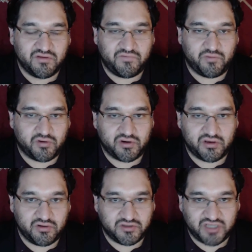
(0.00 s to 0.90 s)
for
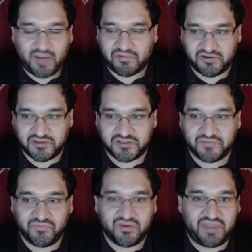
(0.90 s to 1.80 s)
your job search.
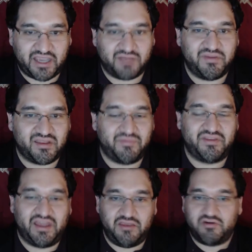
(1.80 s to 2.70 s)
That could be something
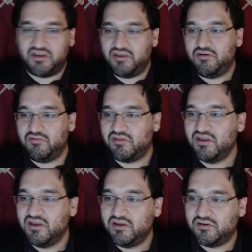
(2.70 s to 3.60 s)
that you could use
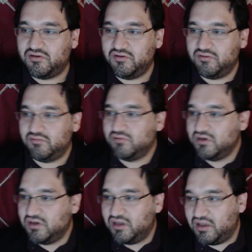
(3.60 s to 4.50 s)
to
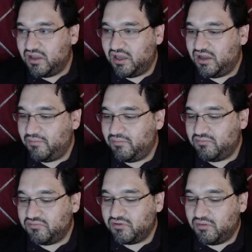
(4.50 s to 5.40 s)

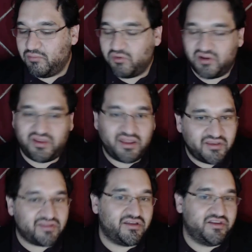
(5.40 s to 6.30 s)
not
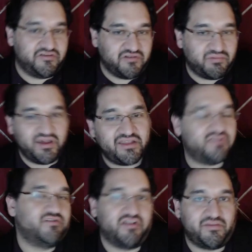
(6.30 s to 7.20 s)
necessarily to replace
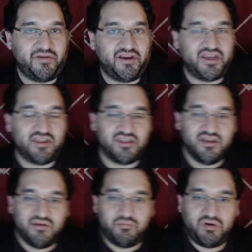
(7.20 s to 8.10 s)
your experience,
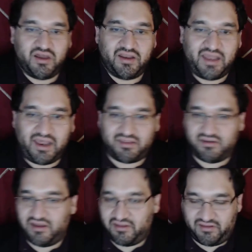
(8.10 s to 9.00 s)
but as
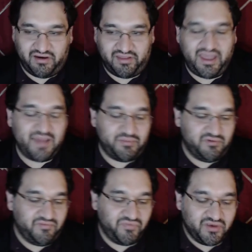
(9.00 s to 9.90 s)
an
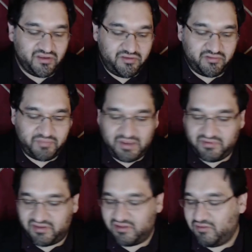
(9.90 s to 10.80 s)
example. You could be able
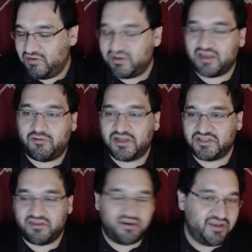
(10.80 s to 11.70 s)
to, so when you get
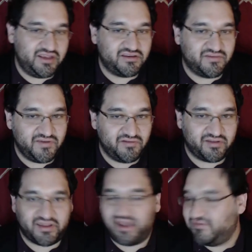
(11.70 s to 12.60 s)
questions in an interview,
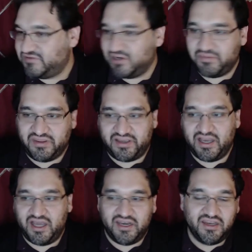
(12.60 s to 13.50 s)
it's kind of jumping the
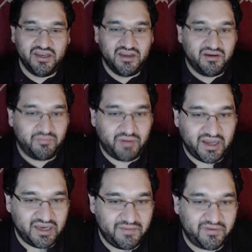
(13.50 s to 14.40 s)
gun.
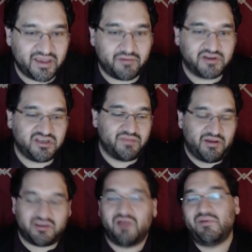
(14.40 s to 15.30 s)
But if you get questions
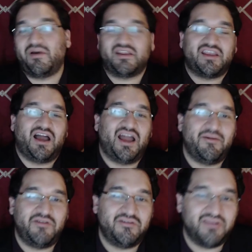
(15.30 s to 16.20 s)
about, tell me about a time
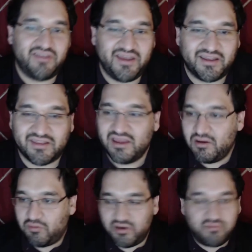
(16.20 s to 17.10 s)
when you did this,
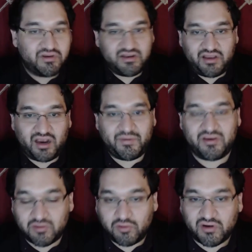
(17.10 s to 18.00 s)
well, you can talk about
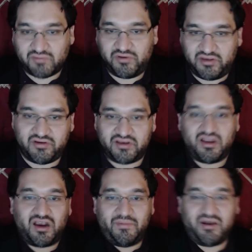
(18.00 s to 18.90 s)
your coursework. You can
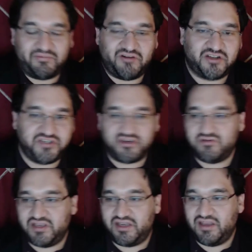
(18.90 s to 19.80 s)
talk about a project you
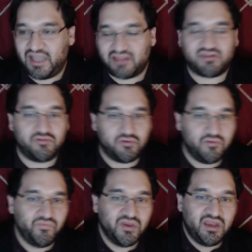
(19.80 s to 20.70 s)
did at
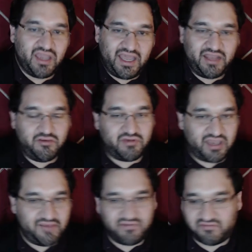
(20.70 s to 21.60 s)
school and you
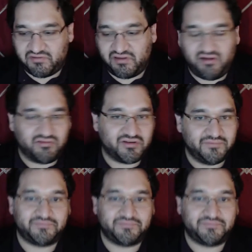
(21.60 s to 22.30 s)
gave this result.